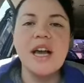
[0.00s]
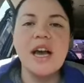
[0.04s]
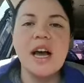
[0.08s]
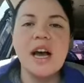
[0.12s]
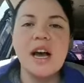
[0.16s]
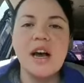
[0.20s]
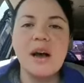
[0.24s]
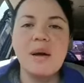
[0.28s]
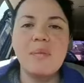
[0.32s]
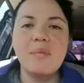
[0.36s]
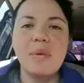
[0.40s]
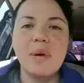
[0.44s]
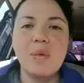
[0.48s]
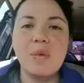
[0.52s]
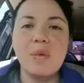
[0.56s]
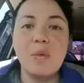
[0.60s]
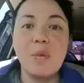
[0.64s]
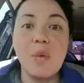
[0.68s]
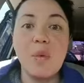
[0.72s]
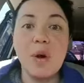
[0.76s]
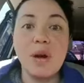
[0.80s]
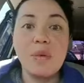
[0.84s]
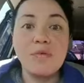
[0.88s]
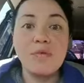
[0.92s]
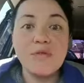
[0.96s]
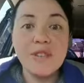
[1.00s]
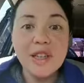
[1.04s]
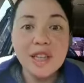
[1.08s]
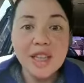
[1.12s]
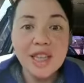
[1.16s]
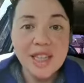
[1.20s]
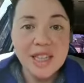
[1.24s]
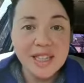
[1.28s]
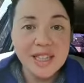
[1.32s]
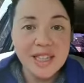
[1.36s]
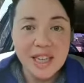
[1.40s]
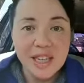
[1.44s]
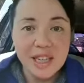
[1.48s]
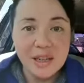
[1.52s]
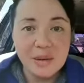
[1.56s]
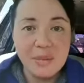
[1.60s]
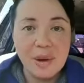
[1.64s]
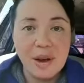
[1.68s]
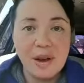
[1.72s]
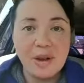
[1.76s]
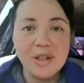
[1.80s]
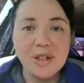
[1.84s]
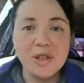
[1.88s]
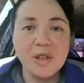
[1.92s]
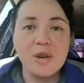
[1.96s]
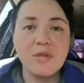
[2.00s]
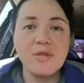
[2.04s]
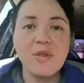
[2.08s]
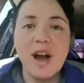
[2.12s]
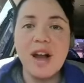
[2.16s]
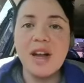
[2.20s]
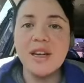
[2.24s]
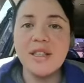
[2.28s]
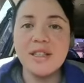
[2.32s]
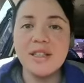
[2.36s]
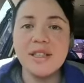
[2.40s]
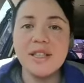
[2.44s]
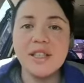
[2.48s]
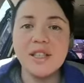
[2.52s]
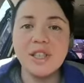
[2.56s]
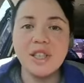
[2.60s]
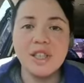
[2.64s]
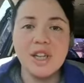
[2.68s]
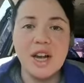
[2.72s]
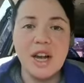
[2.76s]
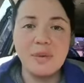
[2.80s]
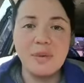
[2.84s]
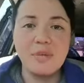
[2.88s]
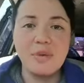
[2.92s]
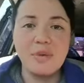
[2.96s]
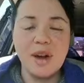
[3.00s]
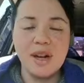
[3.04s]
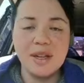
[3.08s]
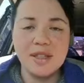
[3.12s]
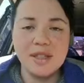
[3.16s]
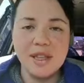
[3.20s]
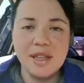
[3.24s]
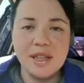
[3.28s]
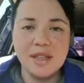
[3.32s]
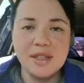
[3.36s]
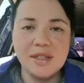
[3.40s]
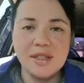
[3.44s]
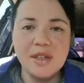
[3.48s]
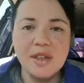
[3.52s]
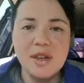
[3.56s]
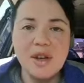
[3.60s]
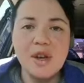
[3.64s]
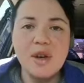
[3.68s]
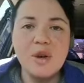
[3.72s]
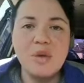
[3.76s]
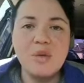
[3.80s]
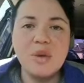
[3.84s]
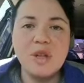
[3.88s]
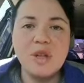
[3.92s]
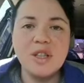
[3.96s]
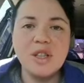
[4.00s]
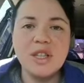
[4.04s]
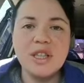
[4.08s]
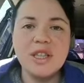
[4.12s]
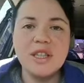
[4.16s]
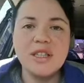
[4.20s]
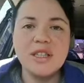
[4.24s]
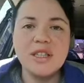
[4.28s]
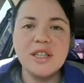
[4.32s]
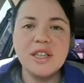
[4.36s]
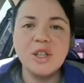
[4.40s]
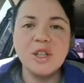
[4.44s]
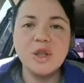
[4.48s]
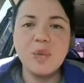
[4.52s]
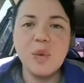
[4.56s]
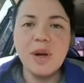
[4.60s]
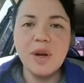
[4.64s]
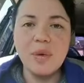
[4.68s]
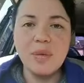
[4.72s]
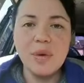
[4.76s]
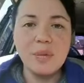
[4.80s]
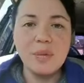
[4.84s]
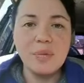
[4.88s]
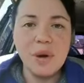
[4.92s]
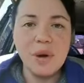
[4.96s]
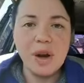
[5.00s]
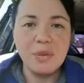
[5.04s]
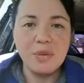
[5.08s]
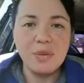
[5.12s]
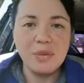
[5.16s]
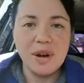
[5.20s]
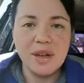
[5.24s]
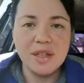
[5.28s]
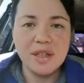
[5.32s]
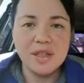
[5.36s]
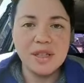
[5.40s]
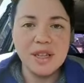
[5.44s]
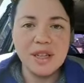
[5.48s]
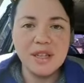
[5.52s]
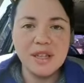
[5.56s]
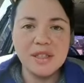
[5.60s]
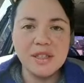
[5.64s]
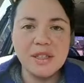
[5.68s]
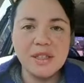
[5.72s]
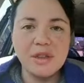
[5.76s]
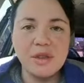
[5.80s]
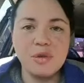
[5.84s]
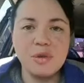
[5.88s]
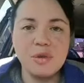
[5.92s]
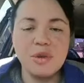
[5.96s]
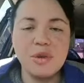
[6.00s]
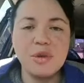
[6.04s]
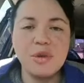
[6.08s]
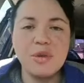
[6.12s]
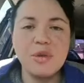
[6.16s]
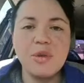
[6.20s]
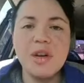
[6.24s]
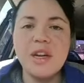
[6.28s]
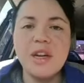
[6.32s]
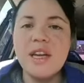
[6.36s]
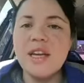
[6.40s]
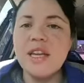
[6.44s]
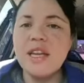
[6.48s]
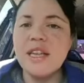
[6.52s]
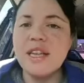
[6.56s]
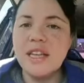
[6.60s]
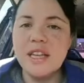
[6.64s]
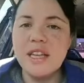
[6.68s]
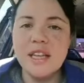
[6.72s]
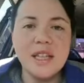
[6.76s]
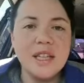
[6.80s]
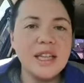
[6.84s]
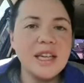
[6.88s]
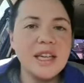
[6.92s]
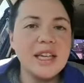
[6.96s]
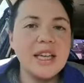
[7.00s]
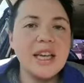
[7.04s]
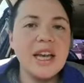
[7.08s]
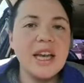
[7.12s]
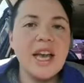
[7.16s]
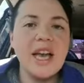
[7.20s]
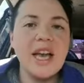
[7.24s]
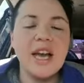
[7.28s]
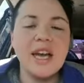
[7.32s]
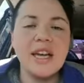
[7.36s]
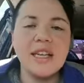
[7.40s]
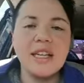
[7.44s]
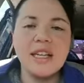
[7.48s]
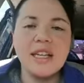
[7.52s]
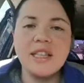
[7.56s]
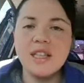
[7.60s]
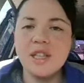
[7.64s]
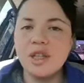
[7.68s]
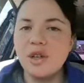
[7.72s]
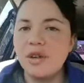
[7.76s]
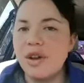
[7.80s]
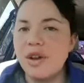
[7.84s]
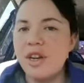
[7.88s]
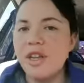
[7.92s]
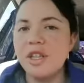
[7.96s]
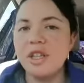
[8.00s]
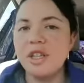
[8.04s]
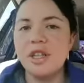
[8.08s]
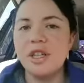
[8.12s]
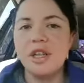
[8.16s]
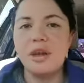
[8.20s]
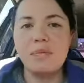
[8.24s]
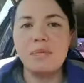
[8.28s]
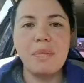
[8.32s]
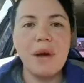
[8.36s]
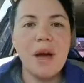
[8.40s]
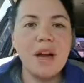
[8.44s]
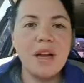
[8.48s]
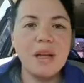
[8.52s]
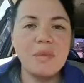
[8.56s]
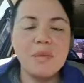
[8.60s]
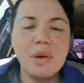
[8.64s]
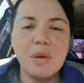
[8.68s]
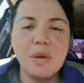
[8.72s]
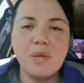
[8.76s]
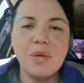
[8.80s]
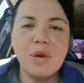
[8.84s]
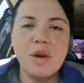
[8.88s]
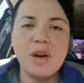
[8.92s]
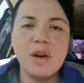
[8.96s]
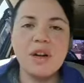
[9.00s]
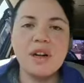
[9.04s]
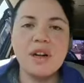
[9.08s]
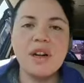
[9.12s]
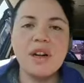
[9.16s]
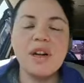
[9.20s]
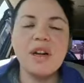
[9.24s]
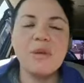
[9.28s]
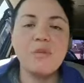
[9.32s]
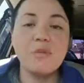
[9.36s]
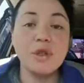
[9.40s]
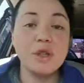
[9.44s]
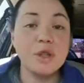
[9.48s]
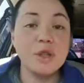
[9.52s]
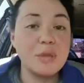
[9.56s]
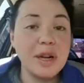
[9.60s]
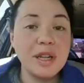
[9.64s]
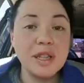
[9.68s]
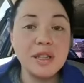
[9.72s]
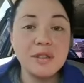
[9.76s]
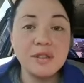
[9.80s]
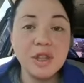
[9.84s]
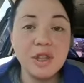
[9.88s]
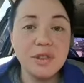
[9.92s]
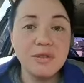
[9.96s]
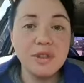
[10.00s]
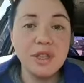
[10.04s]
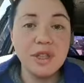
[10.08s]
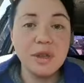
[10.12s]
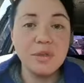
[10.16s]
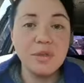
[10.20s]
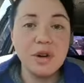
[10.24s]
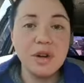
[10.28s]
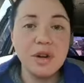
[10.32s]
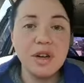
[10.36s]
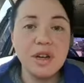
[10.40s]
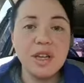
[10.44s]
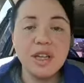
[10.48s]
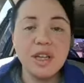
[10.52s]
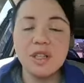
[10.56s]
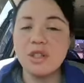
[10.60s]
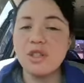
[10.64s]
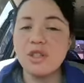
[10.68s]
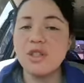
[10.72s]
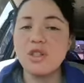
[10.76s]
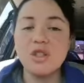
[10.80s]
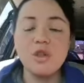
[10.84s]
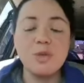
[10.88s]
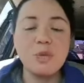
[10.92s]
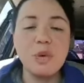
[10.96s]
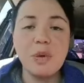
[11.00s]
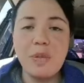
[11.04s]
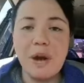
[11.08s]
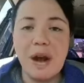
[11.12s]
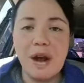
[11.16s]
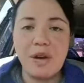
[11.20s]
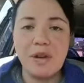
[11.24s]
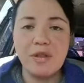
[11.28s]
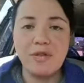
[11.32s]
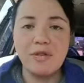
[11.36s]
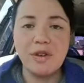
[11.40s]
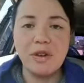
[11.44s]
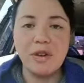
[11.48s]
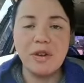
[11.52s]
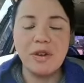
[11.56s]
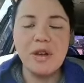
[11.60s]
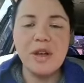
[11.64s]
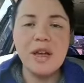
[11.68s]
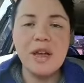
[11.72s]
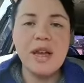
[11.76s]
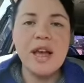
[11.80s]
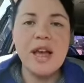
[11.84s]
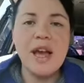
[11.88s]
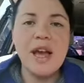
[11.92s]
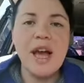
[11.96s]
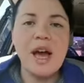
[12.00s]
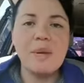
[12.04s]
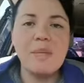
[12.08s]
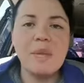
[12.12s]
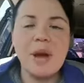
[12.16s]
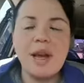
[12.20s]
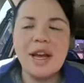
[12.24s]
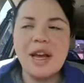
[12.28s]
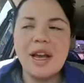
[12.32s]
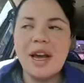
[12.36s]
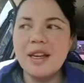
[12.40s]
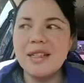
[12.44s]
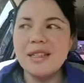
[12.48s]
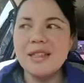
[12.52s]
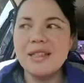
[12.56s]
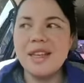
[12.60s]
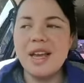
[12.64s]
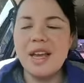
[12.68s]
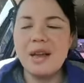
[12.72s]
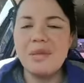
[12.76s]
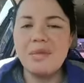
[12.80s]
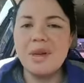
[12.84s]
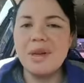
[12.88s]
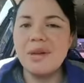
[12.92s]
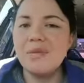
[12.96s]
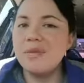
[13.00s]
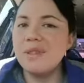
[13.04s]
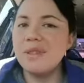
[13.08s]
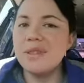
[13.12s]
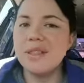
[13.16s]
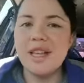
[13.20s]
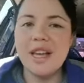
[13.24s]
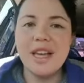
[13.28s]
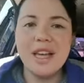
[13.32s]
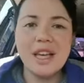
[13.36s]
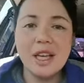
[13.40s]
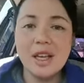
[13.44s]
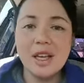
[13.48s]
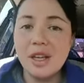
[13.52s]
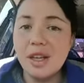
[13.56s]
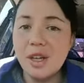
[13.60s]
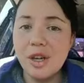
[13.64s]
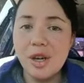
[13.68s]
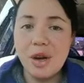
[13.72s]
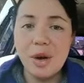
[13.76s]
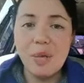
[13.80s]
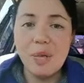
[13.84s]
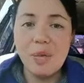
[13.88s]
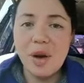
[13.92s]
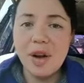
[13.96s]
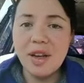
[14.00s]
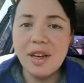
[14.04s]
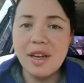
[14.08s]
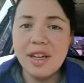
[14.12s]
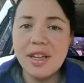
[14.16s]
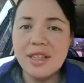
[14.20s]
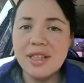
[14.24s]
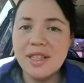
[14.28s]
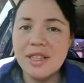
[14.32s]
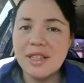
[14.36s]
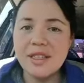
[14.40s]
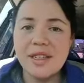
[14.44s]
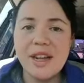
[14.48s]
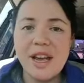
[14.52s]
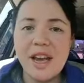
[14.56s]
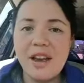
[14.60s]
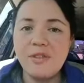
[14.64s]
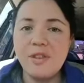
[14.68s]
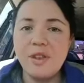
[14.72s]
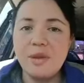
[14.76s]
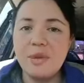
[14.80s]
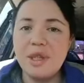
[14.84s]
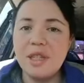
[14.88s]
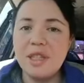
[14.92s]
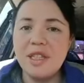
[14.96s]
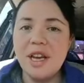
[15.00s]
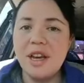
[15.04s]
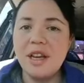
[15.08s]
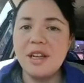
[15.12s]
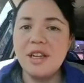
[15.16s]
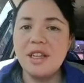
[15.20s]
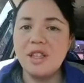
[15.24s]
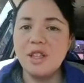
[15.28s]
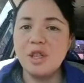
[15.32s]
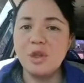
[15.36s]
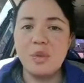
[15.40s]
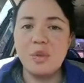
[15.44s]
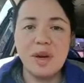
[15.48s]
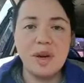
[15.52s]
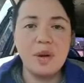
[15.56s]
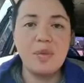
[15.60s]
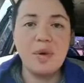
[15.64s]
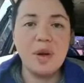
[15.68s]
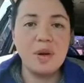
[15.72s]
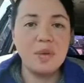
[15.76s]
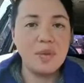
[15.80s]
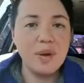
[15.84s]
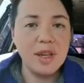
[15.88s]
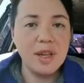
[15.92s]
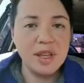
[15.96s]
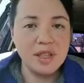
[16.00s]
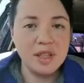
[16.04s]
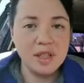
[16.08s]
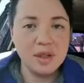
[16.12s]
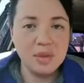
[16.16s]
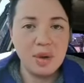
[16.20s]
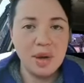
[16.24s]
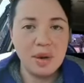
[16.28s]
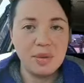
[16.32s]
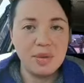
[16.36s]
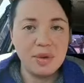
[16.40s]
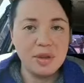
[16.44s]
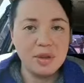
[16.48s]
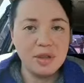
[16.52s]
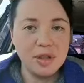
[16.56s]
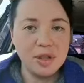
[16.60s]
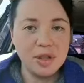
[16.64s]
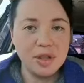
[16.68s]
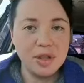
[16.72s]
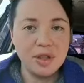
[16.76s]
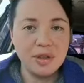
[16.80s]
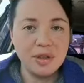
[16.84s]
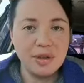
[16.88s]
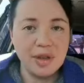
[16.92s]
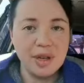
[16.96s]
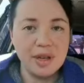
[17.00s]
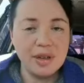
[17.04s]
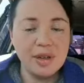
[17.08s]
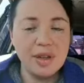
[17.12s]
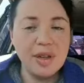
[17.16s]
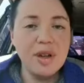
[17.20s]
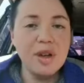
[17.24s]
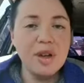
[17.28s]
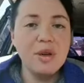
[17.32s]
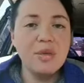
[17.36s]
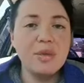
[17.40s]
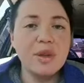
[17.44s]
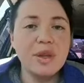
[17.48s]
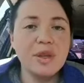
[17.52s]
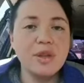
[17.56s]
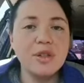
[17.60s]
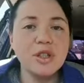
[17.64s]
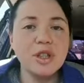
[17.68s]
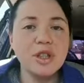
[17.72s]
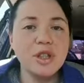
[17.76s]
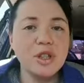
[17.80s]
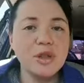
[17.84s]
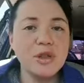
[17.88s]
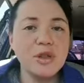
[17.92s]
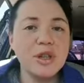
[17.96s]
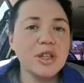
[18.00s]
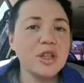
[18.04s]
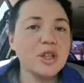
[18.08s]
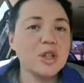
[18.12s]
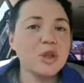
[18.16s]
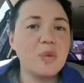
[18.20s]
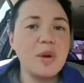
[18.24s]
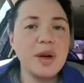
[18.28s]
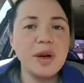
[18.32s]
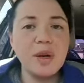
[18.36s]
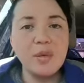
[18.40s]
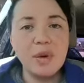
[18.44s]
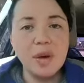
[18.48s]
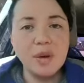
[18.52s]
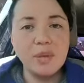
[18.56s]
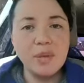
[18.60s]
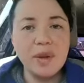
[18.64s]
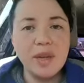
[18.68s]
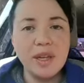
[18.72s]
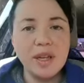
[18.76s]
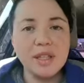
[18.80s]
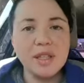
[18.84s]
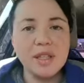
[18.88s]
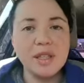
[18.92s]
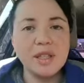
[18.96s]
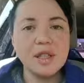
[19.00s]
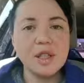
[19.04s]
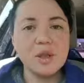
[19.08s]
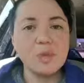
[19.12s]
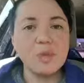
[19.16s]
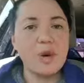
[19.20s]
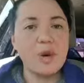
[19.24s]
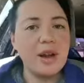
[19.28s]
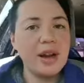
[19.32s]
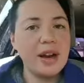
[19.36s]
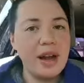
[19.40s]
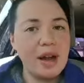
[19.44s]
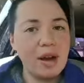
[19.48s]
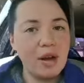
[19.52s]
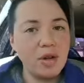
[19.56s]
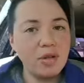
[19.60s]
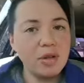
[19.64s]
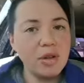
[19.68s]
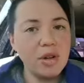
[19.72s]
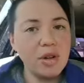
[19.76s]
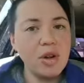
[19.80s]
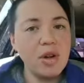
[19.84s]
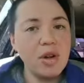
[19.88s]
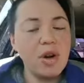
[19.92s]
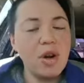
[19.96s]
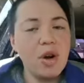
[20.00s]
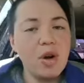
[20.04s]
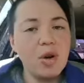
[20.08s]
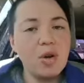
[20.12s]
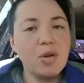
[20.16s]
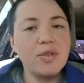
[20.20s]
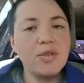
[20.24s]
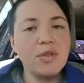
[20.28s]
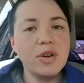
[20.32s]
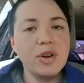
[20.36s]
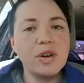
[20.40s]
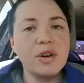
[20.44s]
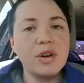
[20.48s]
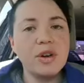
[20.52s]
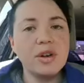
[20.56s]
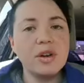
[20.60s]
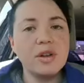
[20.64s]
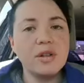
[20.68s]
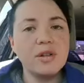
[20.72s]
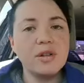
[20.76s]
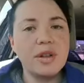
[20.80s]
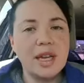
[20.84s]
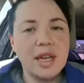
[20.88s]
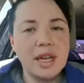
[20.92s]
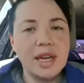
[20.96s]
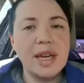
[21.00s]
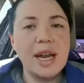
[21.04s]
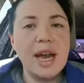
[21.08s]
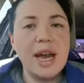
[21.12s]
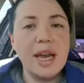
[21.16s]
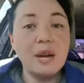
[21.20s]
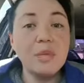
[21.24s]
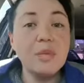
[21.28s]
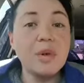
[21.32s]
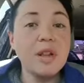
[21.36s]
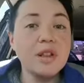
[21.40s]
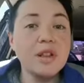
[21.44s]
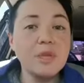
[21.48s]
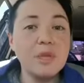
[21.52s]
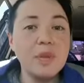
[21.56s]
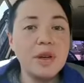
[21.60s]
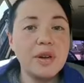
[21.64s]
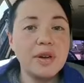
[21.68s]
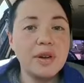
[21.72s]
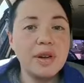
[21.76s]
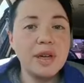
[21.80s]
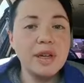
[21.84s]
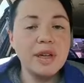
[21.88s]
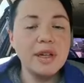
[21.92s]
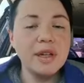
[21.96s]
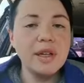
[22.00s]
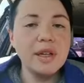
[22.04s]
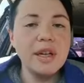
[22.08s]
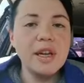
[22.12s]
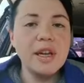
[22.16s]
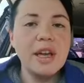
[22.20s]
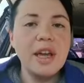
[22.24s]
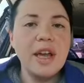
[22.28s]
But what I'm really excited about is our Rise and Shine process, which is a 21-part process through healing and integration, embodiment work, perspective shifting work. It's super powerful. And my guidance came in and was like, you know what? It doesn't have to be done in 21 weeks the way we usually do it. We usually do it in 21 weeks spread out over like a 9-month period.